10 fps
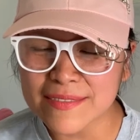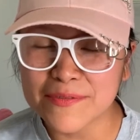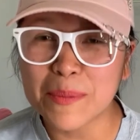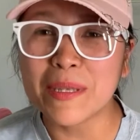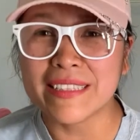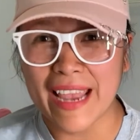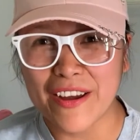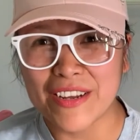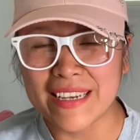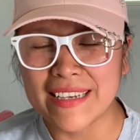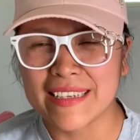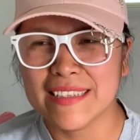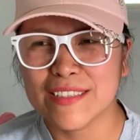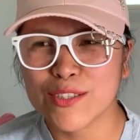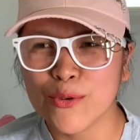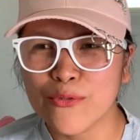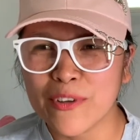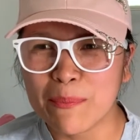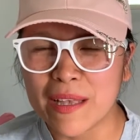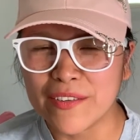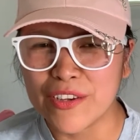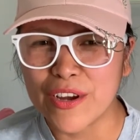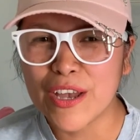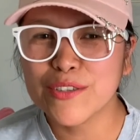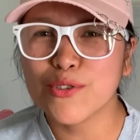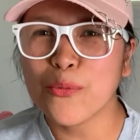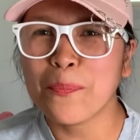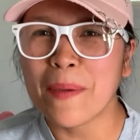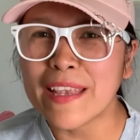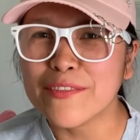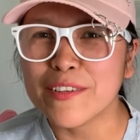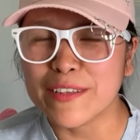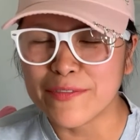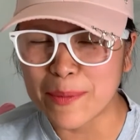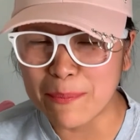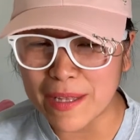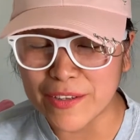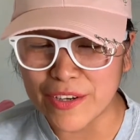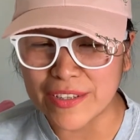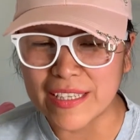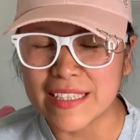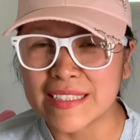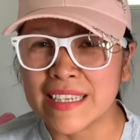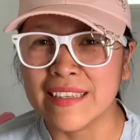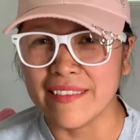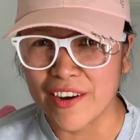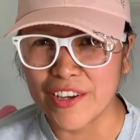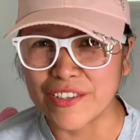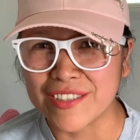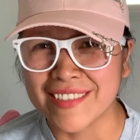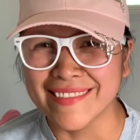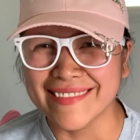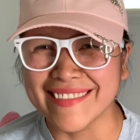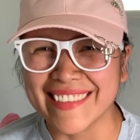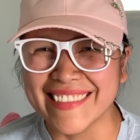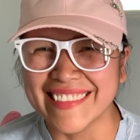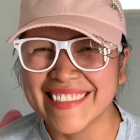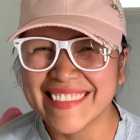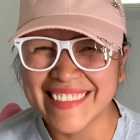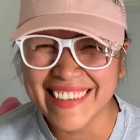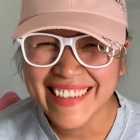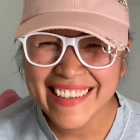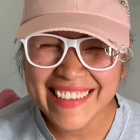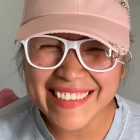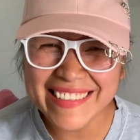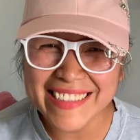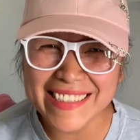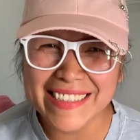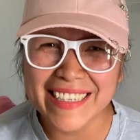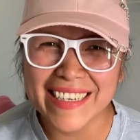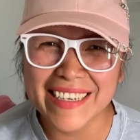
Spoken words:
familiarity, so familiar, so painfully familiar that it's hilarious. Just